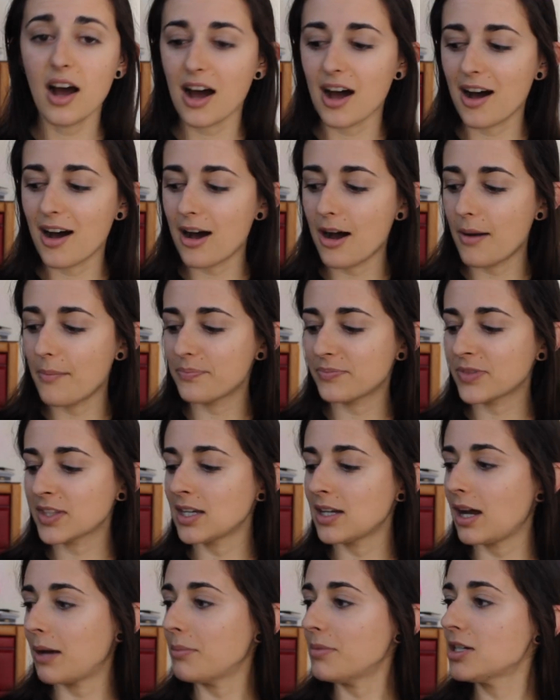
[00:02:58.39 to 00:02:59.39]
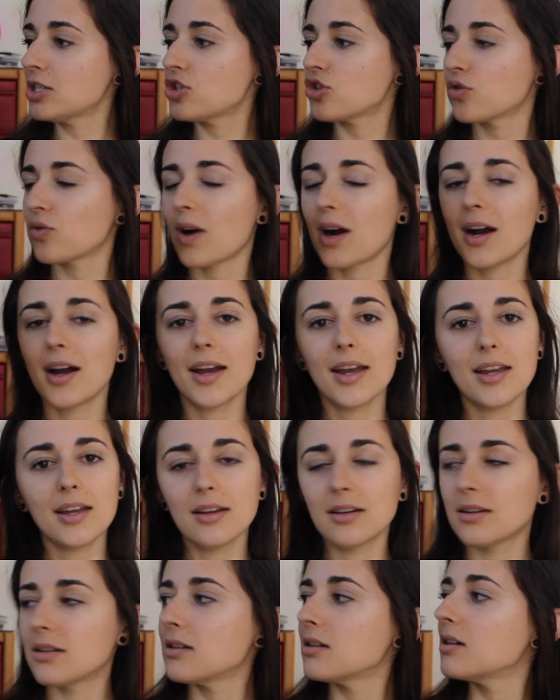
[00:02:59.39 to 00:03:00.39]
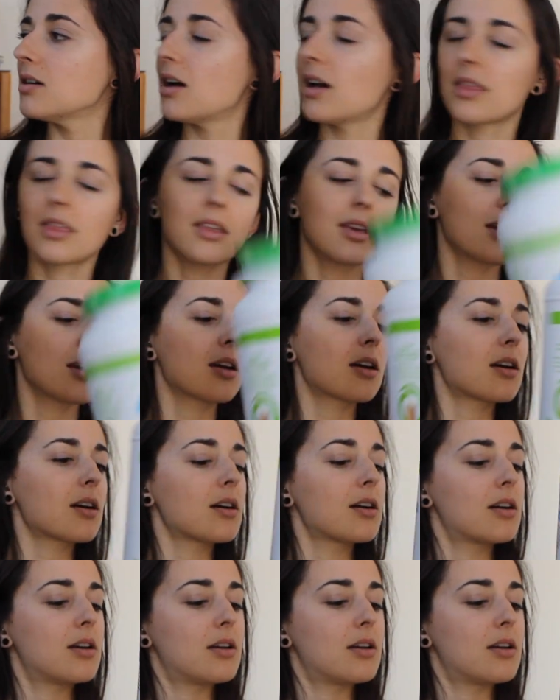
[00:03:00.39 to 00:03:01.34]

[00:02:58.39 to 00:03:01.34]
I'm gonna try, I think,